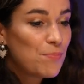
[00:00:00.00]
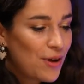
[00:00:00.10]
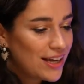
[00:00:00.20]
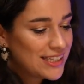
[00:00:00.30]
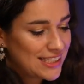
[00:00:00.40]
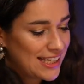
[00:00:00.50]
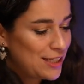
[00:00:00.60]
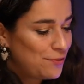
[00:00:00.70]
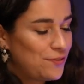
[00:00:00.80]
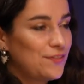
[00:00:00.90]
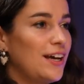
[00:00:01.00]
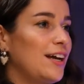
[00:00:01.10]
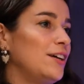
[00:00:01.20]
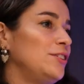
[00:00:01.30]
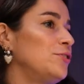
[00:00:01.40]
But if
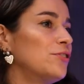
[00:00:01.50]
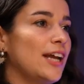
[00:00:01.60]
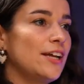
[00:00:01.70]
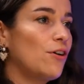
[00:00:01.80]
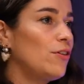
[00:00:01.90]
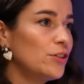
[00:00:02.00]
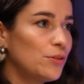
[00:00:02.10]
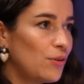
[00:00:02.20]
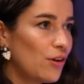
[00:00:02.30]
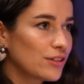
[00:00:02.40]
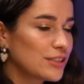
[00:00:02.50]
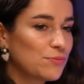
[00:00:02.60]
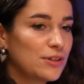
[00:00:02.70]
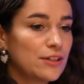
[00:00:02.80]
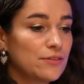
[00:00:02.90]
you create all your
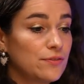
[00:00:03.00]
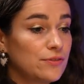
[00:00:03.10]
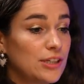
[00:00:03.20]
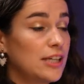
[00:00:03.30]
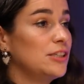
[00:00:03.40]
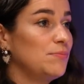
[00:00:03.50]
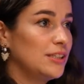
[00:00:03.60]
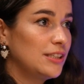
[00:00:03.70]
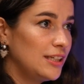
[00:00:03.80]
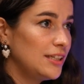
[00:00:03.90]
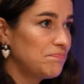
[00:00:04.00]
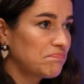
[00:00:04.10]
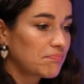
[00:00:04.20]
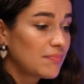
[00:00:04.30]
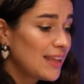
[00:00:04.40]
blogs with ChatGPT,
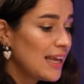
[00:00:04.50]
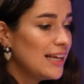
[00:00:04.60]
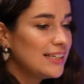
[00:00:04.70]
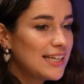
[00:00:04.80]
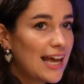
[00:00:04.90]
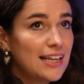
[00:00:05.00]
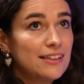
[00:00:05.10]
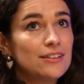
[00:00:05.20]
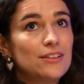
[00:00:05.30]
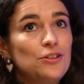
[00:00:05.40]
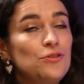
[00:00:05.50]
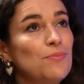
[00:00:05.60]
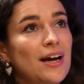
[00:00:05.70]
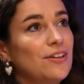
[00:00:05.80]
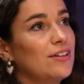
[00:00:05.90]
then you
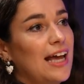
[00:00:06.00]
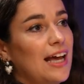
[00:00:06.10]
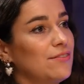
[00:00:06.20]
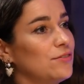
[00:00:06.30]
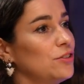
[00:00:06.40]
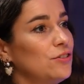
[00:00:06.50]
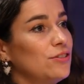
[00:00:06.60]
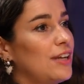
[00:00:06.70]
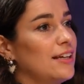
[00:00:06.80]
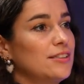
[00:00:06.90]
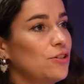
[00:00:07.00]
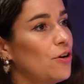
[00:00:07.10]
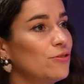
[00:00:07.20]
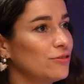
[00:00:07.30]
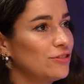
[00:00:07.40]
might not have a good
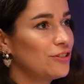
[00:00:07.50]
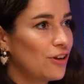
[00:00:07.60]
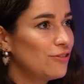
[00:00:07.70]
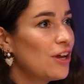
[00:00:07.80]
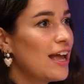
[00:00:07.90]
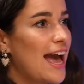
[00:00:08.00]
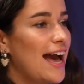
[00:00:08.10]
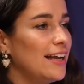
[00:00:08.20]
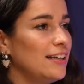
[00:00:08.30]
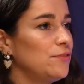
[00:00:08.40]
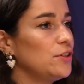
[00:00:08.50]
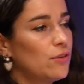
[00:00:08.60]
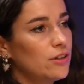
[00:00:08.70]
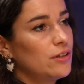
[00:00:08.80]
SEO, And if